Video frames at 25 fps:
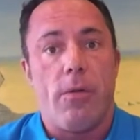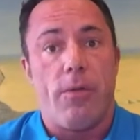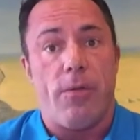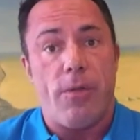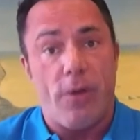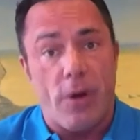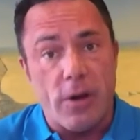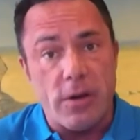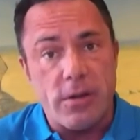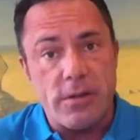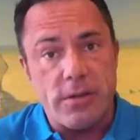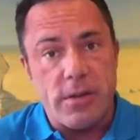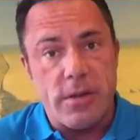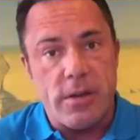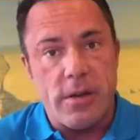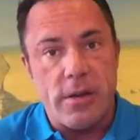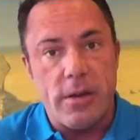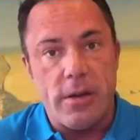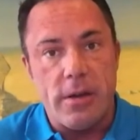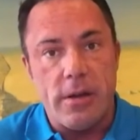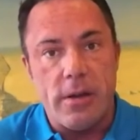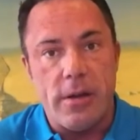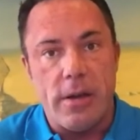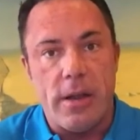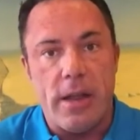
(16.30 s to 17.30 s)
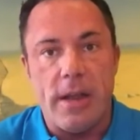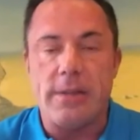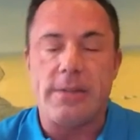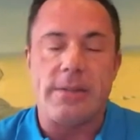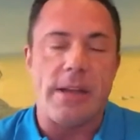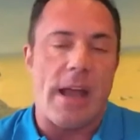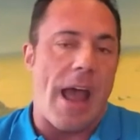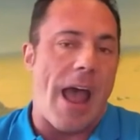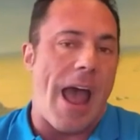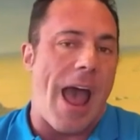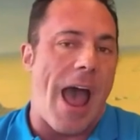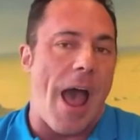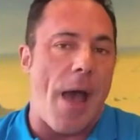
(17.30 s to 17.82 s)
first, it's
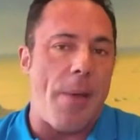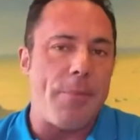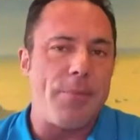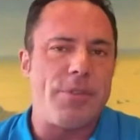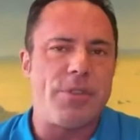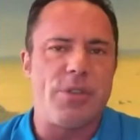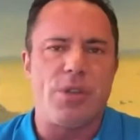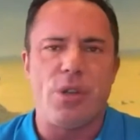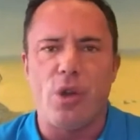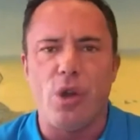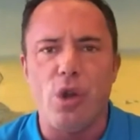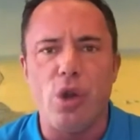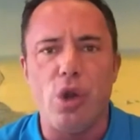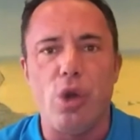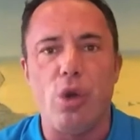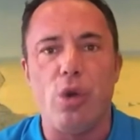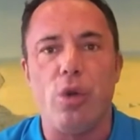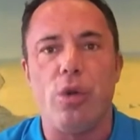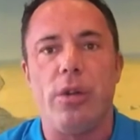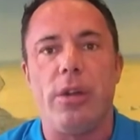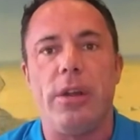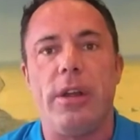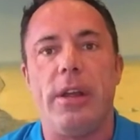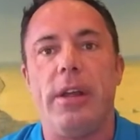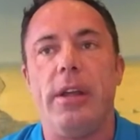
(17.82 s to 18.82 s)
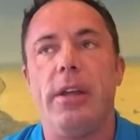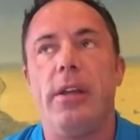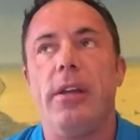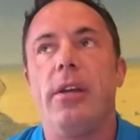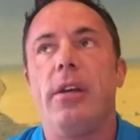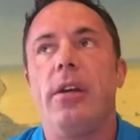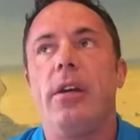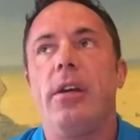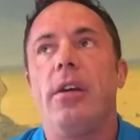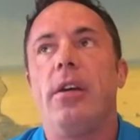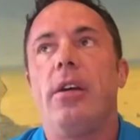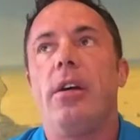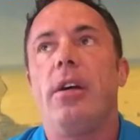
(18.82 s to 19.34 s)
absolutely
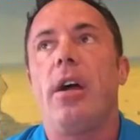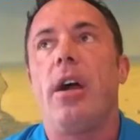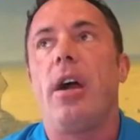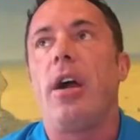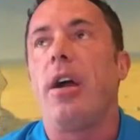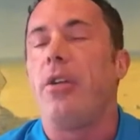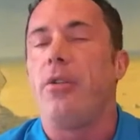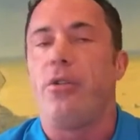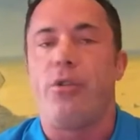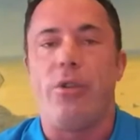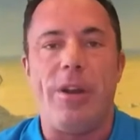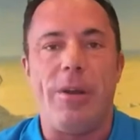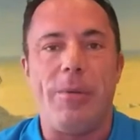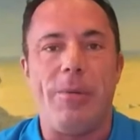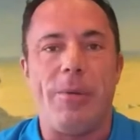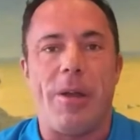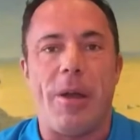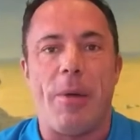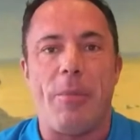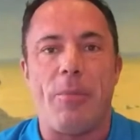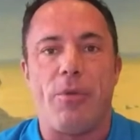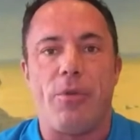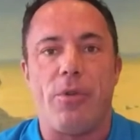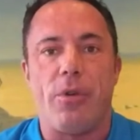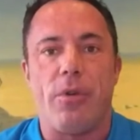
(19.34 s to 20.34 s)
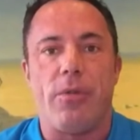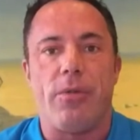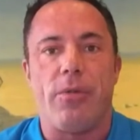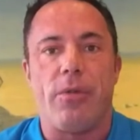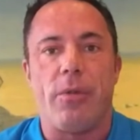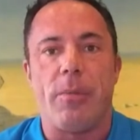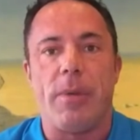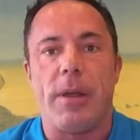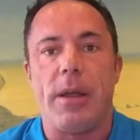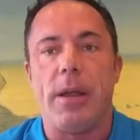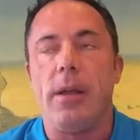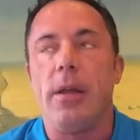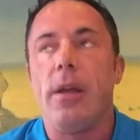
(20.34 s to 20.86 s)
a dream come true
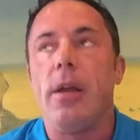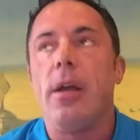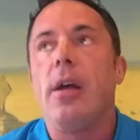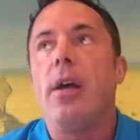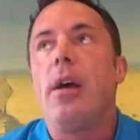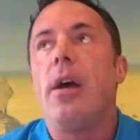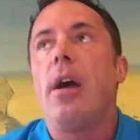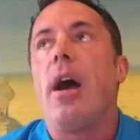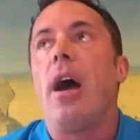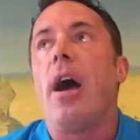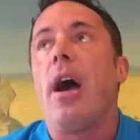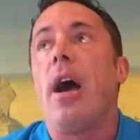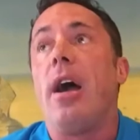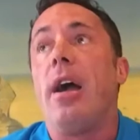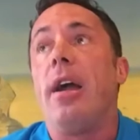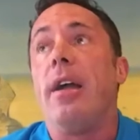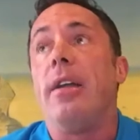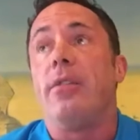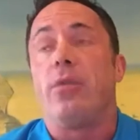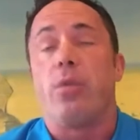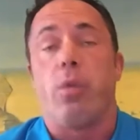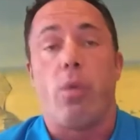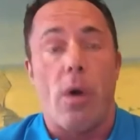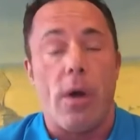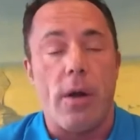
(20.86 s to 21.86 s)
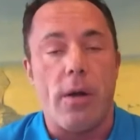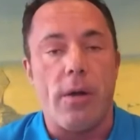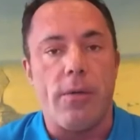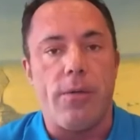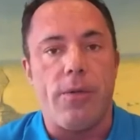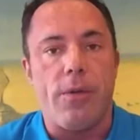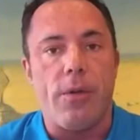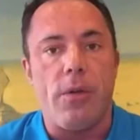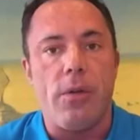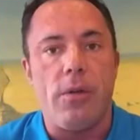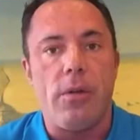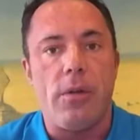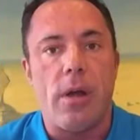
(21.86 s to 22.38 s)
for me. It's
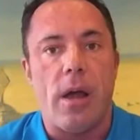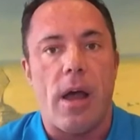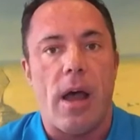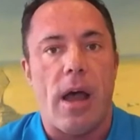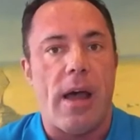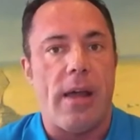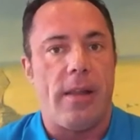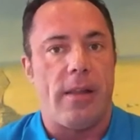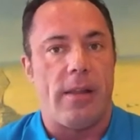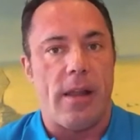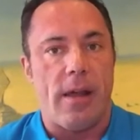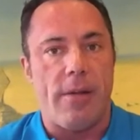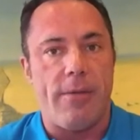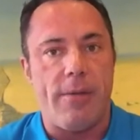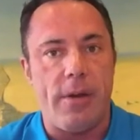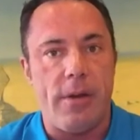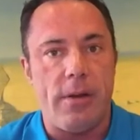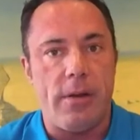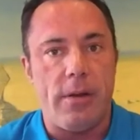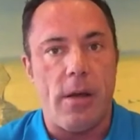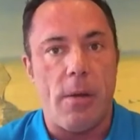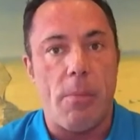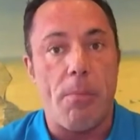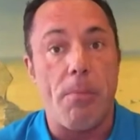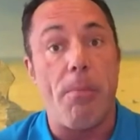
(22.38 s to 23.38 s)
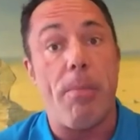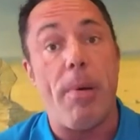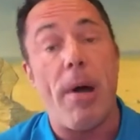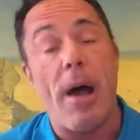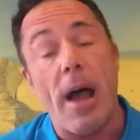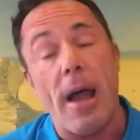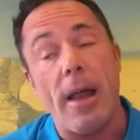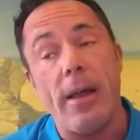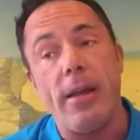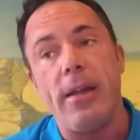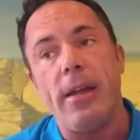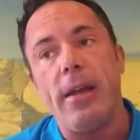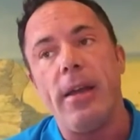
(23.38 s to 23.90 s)
wonderful. I love it,
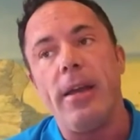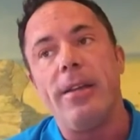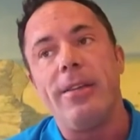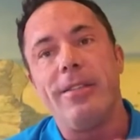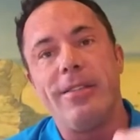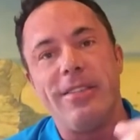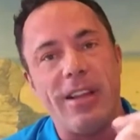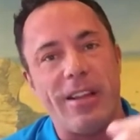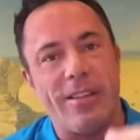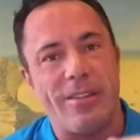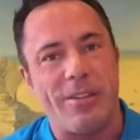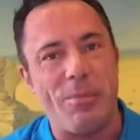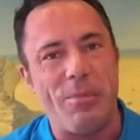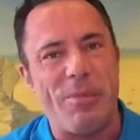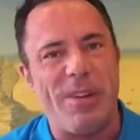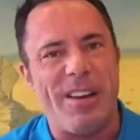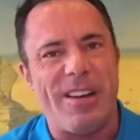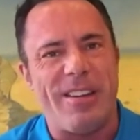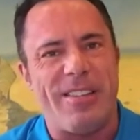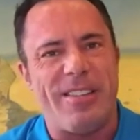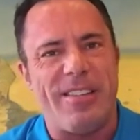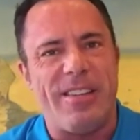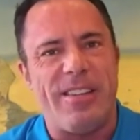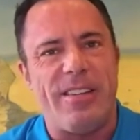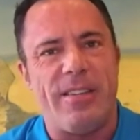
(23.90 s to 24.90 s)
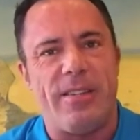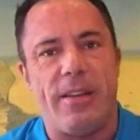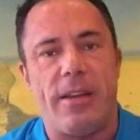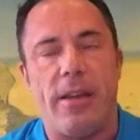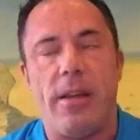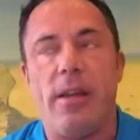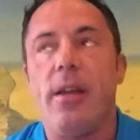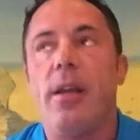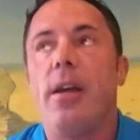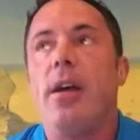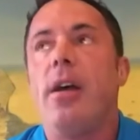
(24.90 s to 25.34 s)
but doesn't mean it's easy.